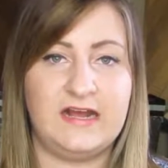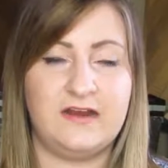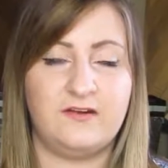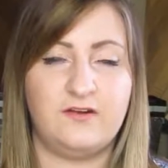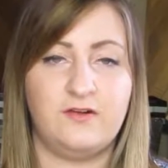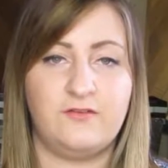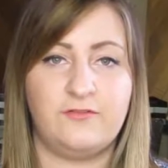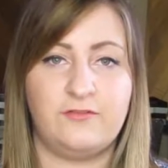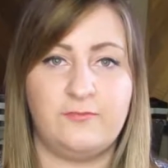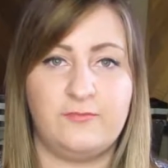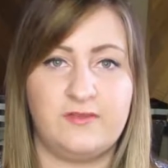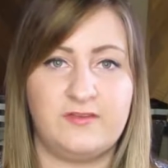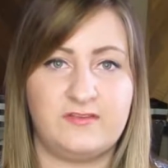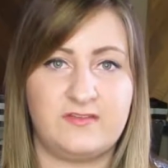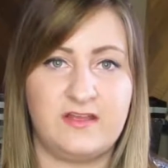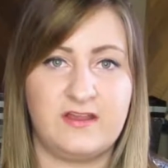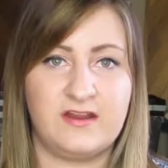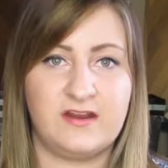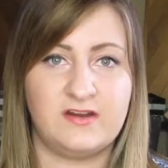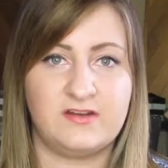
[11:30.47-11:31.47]
I don't know if the
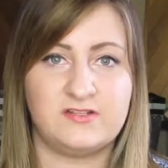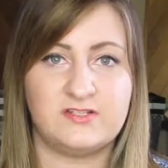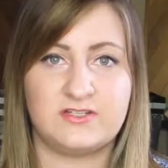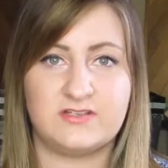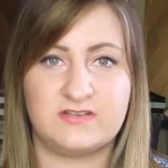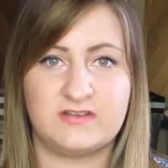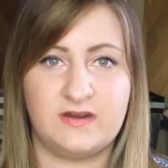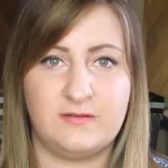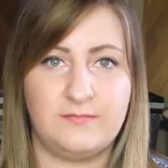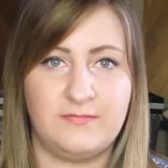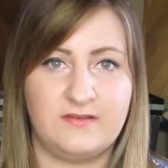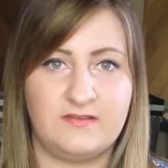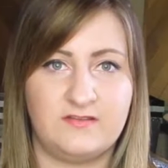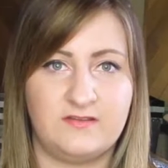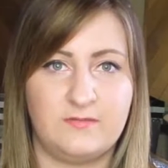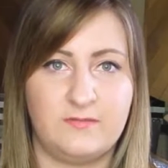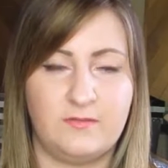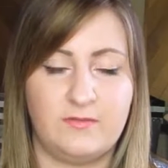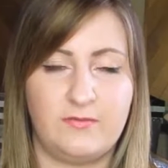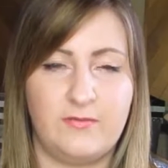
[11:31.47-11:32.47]
miscarriage is now
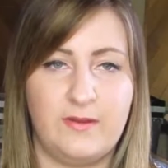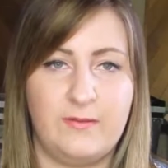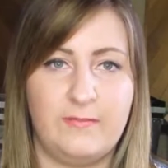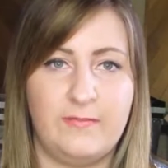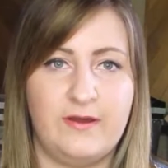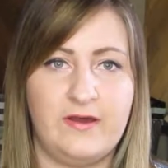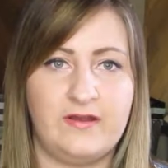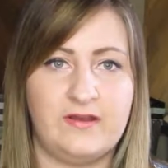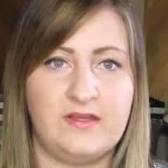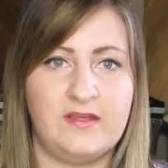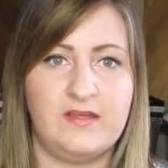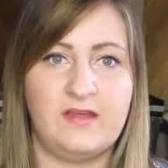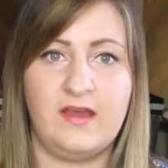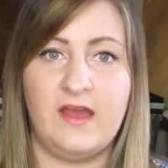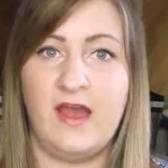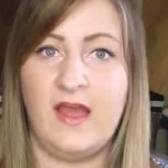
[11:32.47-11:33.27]
messing with my body.